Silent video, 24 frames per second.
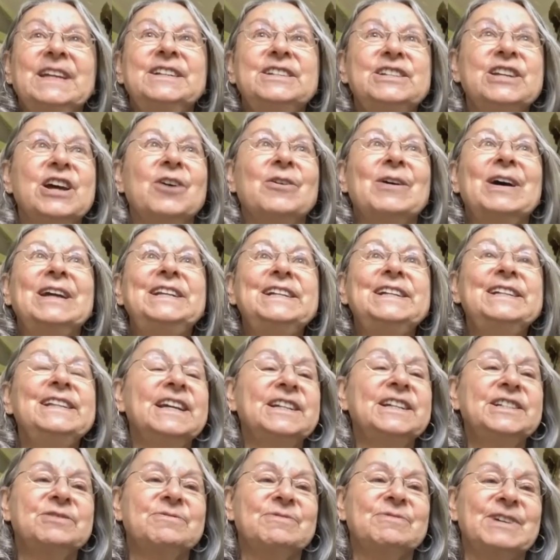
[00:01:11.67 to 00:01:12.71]
no, I didn't
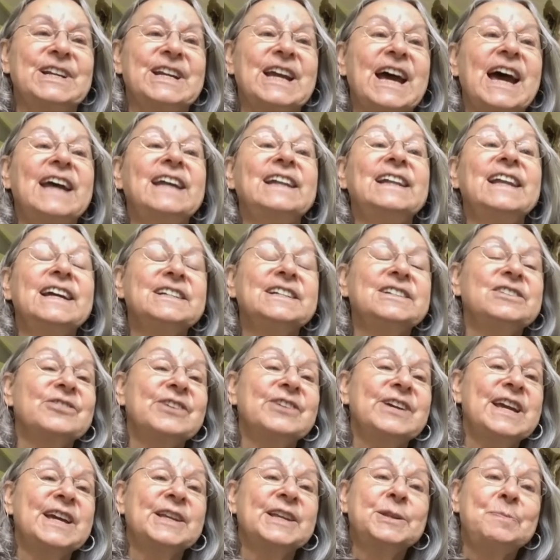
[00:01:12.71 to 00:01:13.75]
like to read. I liked
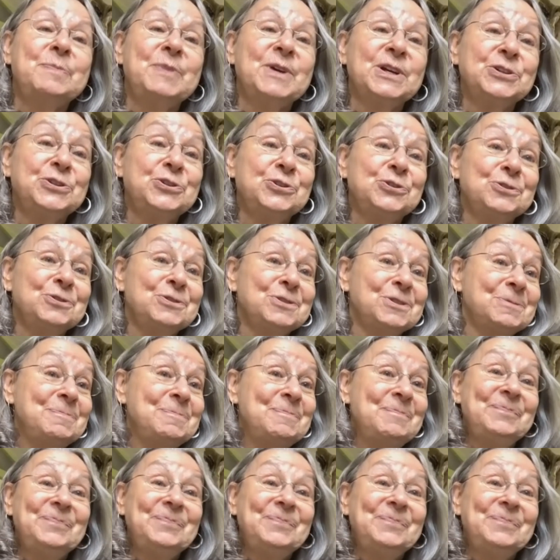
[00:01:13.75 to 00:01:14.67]
looking at the pictures.